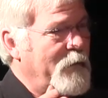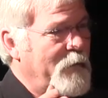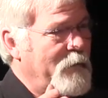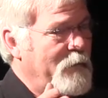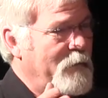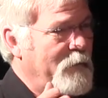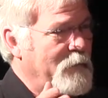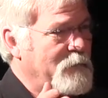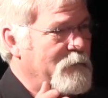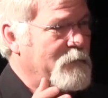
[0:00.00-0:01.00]
and
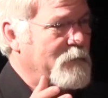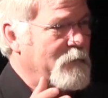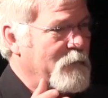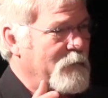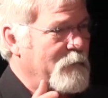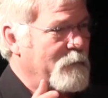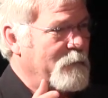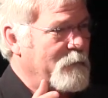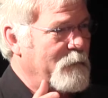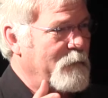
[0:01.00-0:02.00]
it's uh,
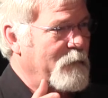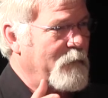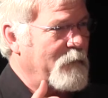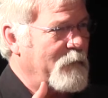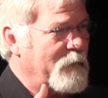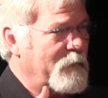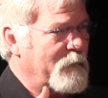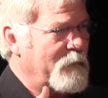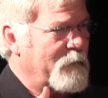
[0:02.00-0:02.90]
the, the,